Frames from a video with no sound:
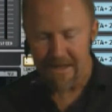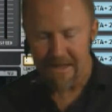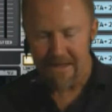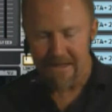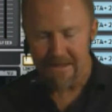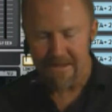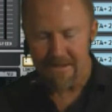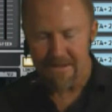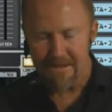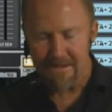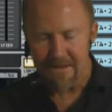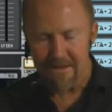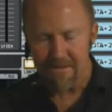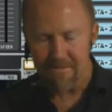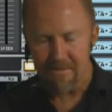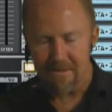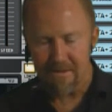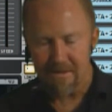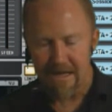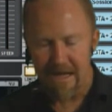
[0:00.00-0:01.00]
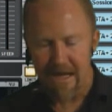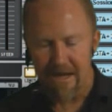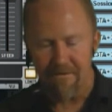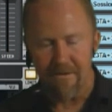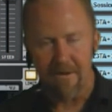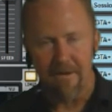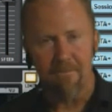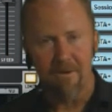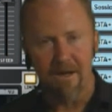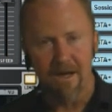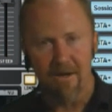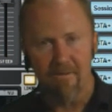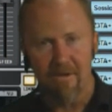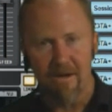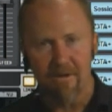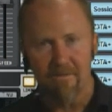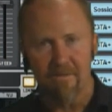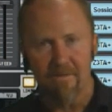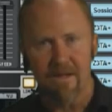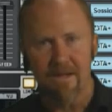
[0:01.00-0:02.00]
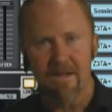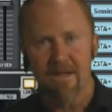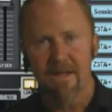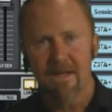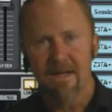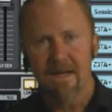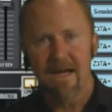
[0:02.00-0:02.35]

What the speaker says: and having a play around with it.